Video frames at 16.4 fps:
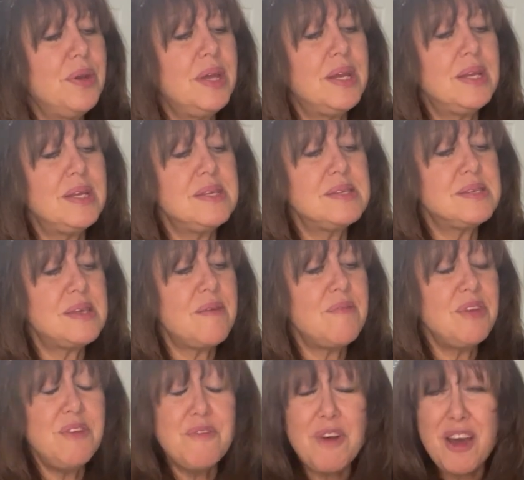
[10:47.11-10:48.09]
It is
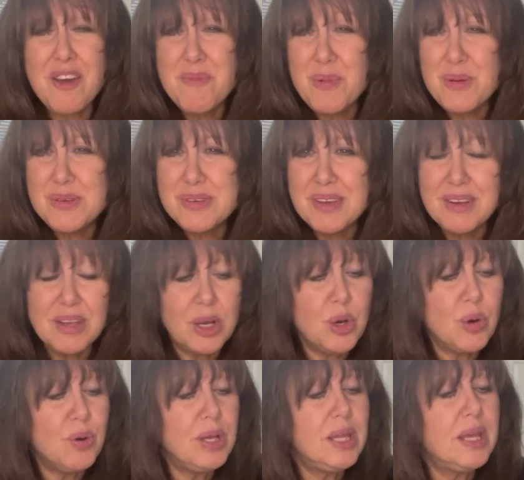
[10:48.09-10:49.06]
seventy-five percent
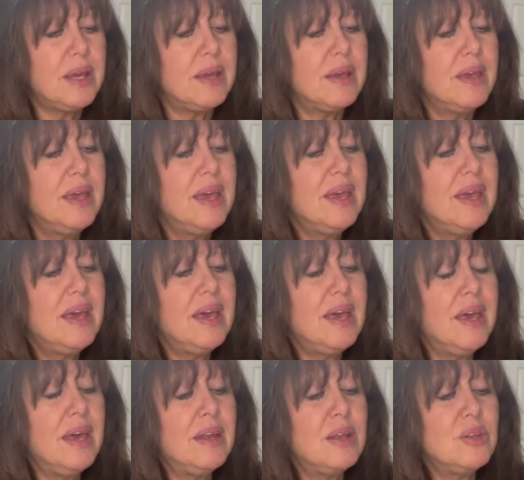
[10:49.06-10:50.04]
acrylic
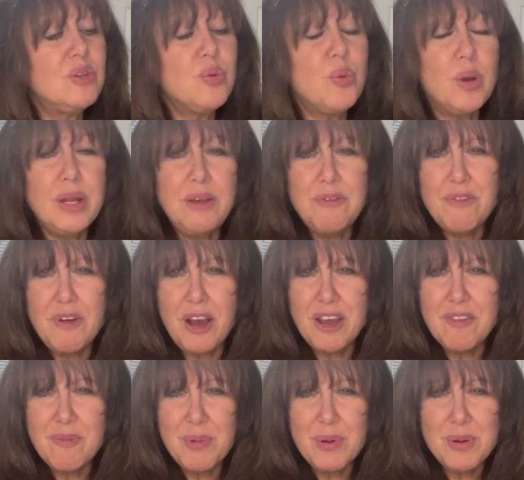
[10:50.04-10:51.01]
and
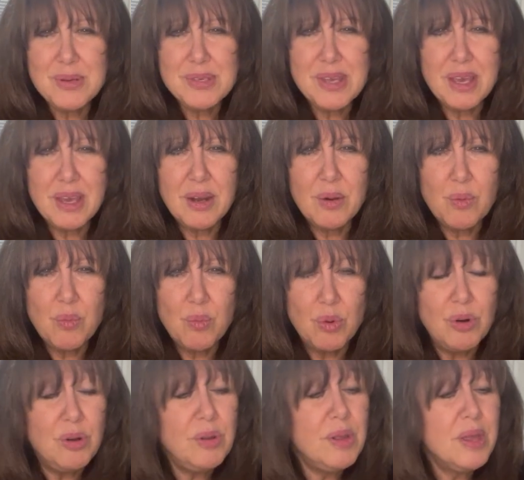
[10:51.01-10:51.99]
twenty-five percent
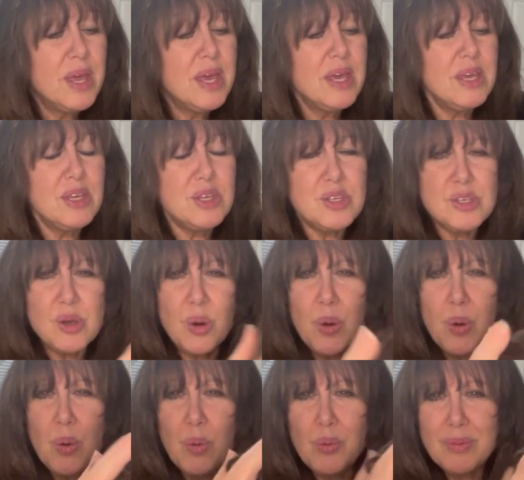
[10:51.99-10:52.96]
wool.
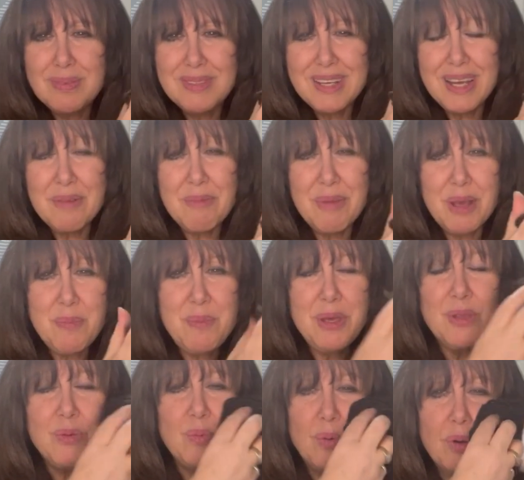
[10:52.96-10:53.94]
So it might be
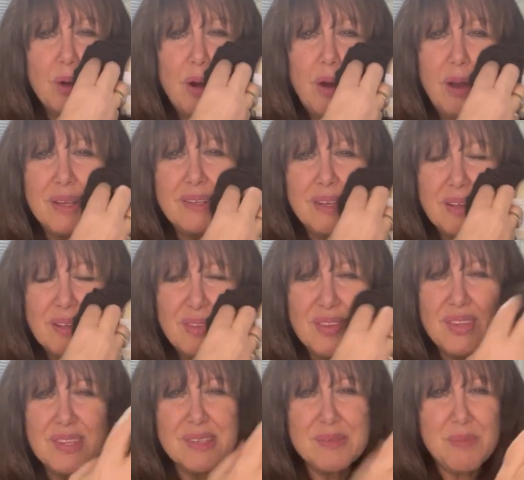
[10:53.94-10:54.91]
the wool content
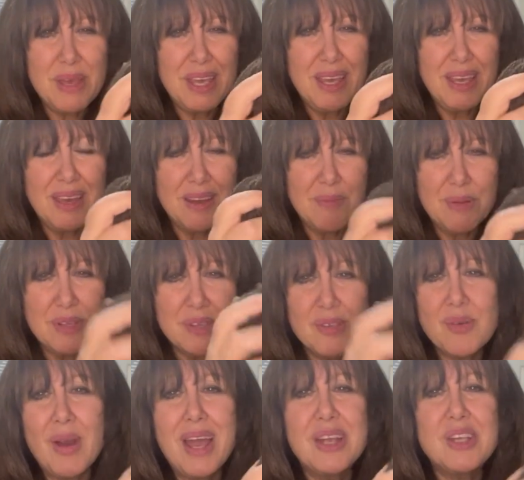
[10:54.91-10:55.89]
that's making it a bit
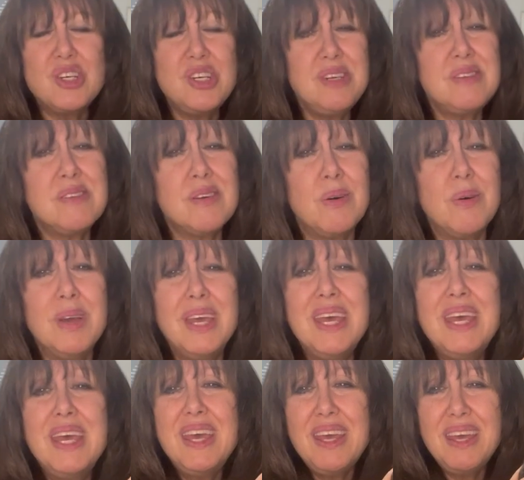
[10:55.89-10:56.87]
scratchy. So
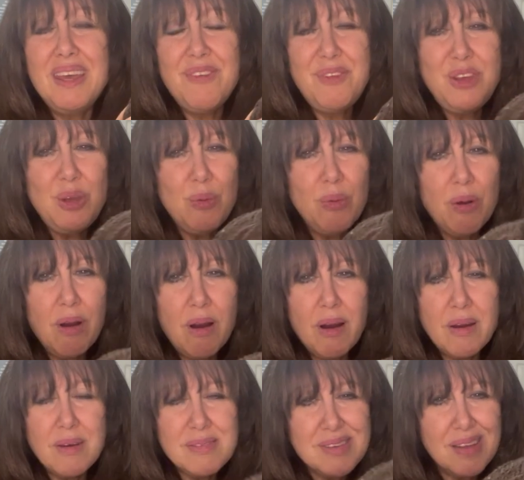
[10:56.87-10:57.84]
if you
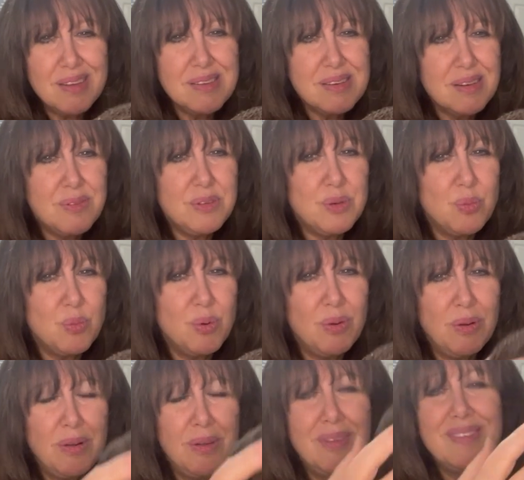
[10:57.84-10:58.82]
are sensitive to
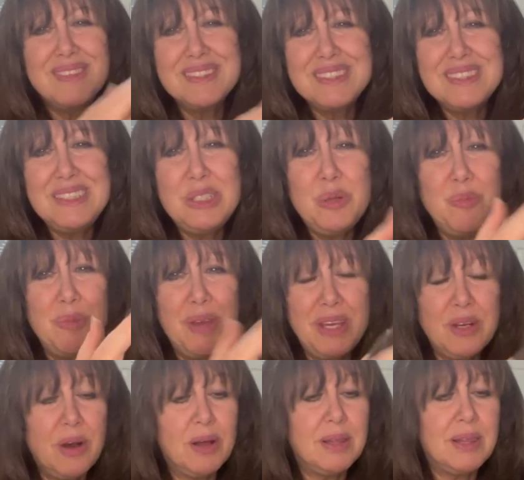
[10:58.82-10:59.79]
wool, you may
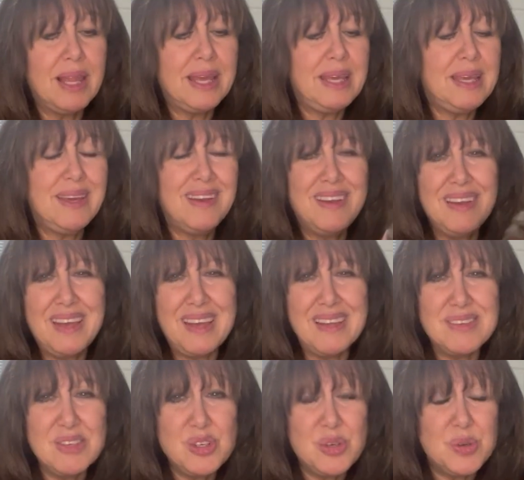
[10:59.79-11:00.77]
not like it
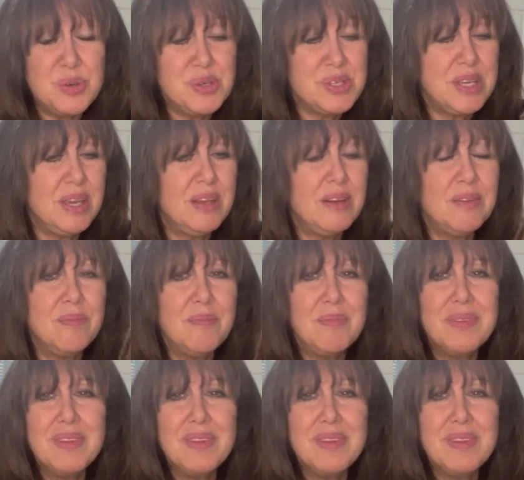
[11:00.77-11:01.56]
against your skin.